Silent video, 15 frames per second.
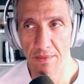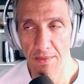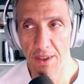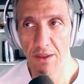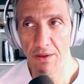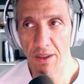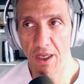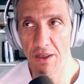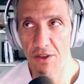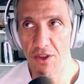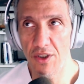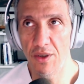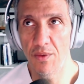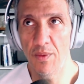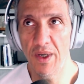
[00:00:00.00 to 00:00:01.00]
Okay,
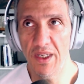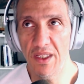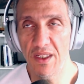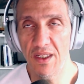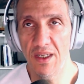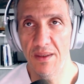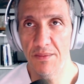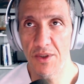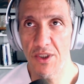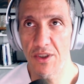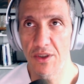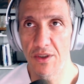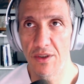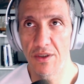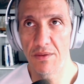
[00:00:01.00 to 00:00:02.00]
so when it comes
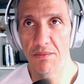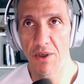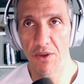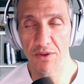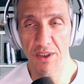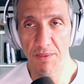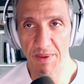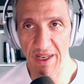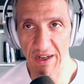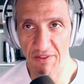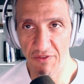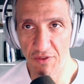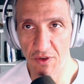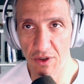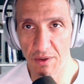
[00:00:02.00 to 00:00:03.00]
to
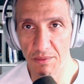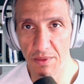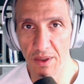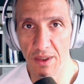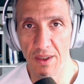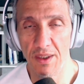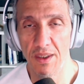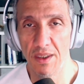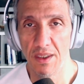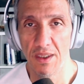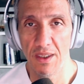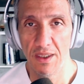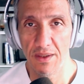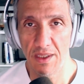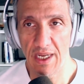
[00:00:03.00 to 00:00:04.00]
multi-platform
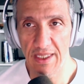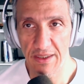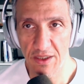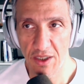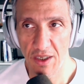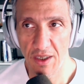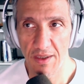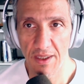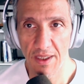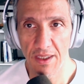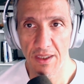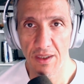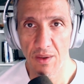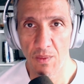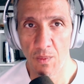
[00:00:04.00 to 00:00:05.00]
and
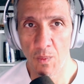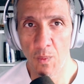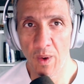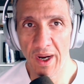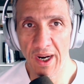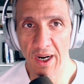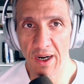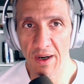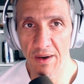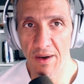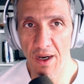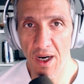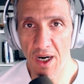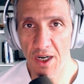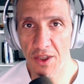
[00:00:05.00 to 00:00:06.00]
Kotlin, where
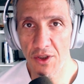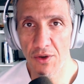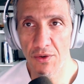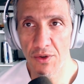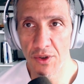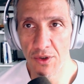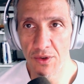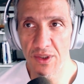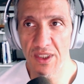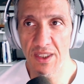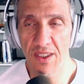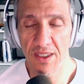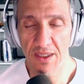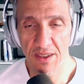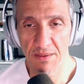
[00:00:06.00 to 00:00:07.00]
are you using
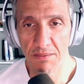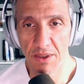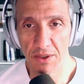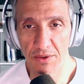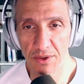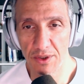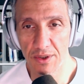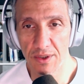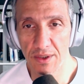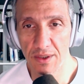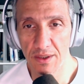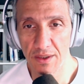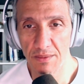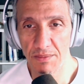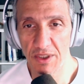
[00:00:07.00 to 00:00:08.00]
it the most?
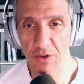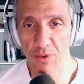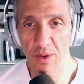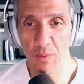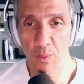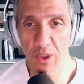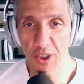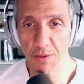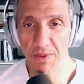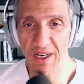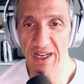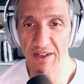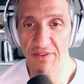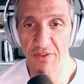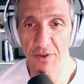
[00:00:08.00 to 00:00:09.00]
Between which
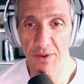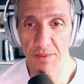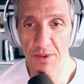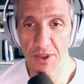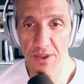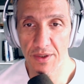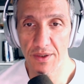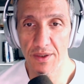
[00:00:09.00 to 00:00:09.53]
platforms?